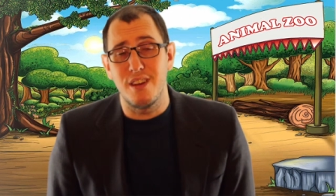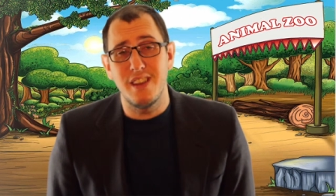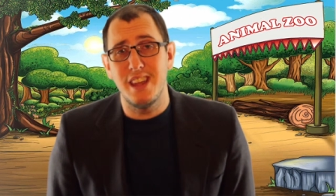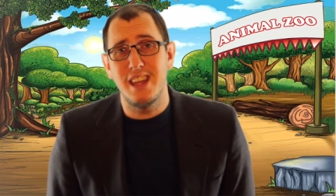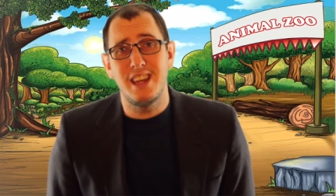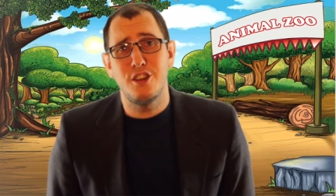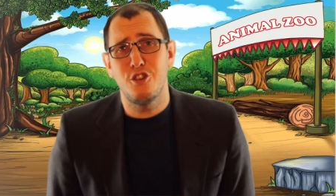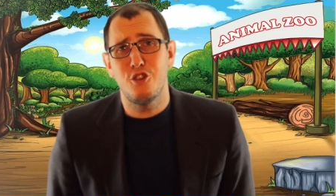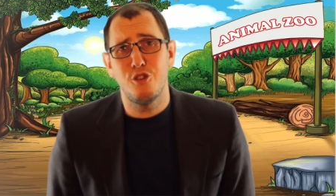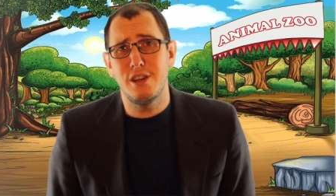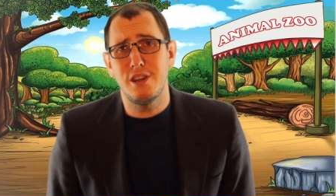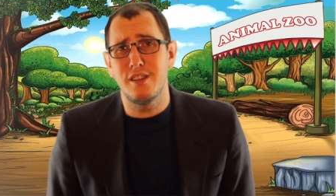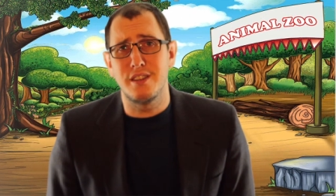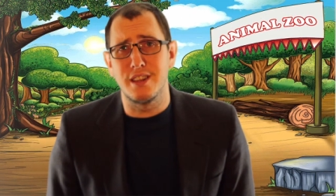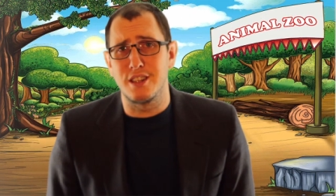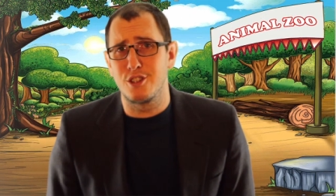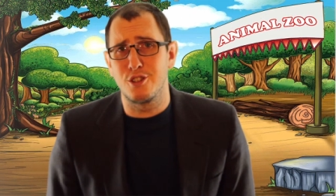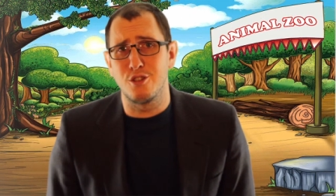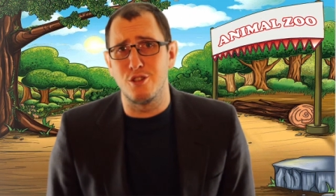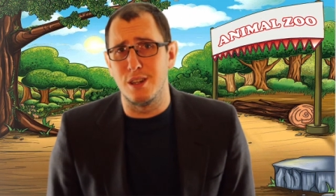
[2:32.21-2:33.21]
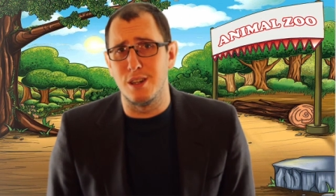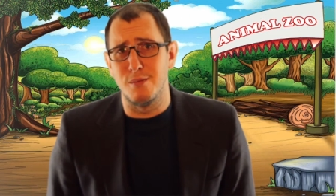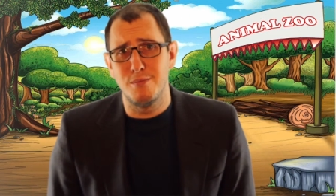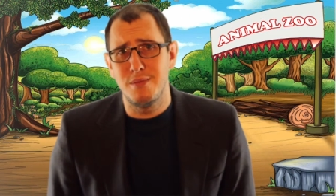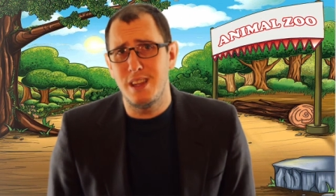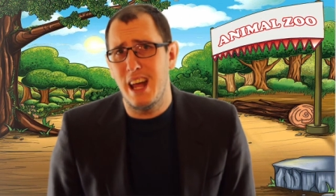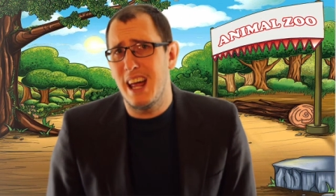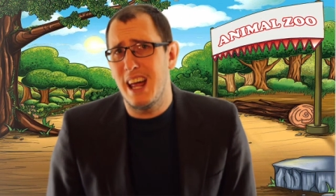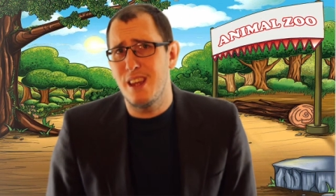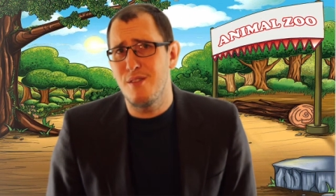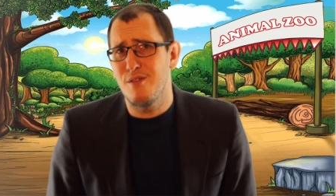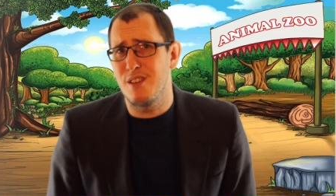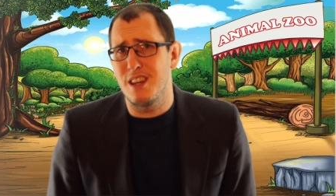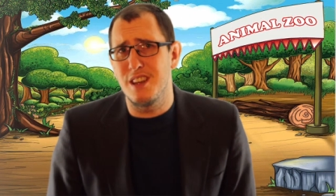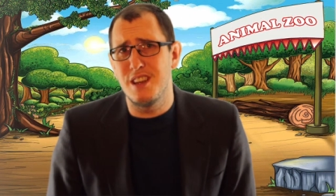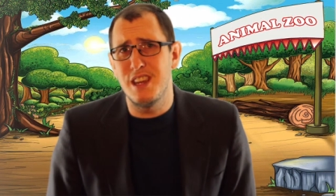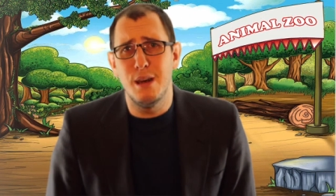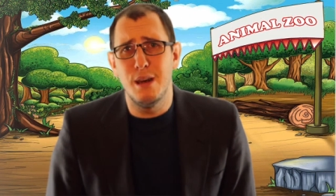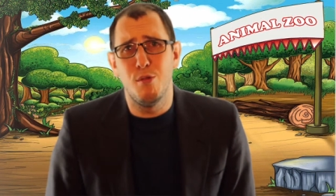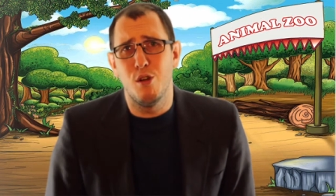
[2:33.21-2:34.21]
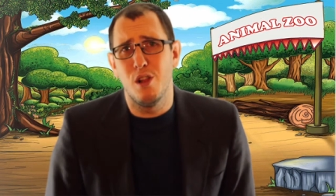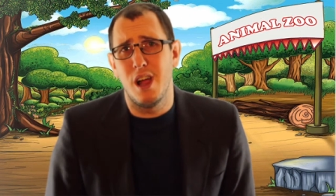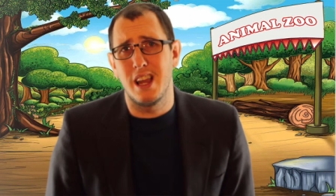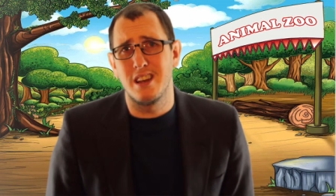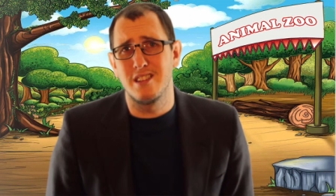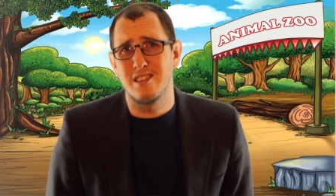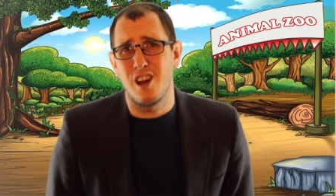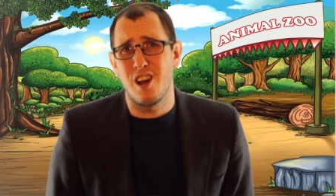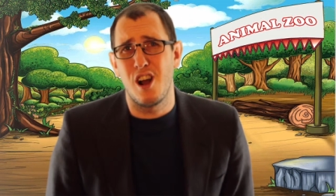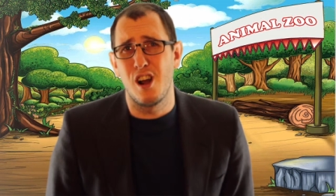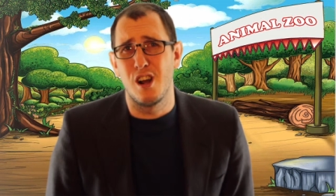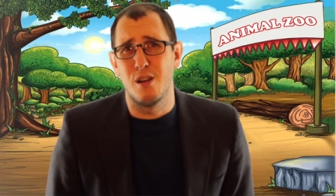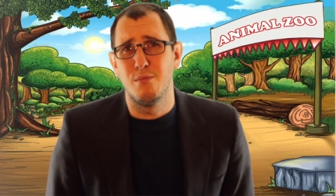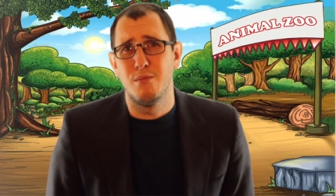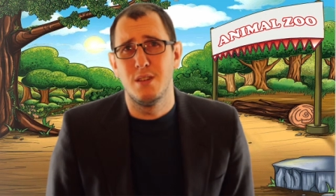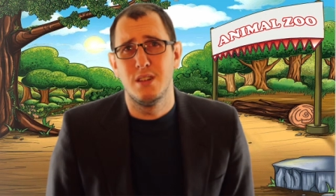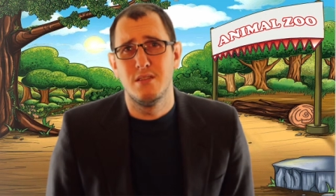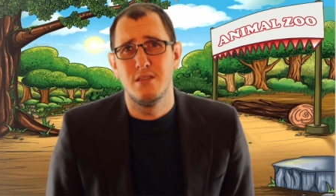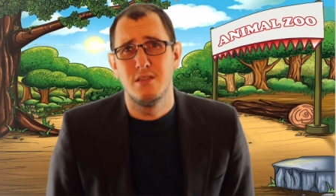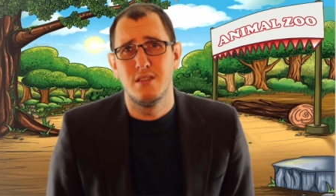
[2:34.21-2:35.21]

and they didn't do anything to him, not even a nibble on his arm.